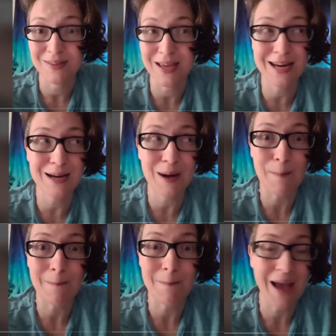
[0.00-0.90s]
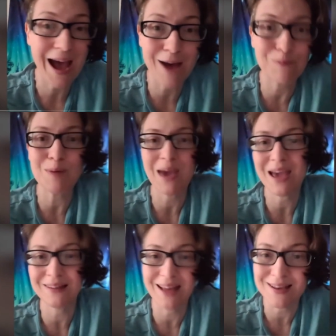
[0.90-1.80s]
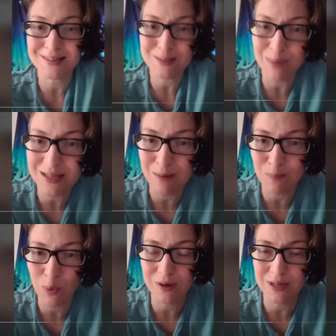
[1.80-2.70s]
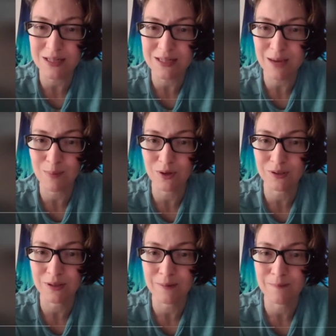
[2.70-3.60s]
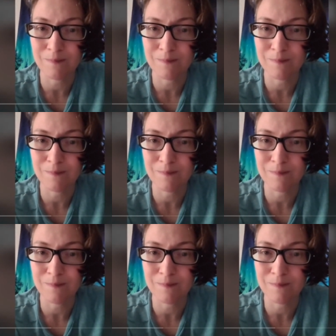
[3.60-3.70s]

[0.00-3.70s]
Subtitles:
They didn't have me pay less because I'm poor and disabled.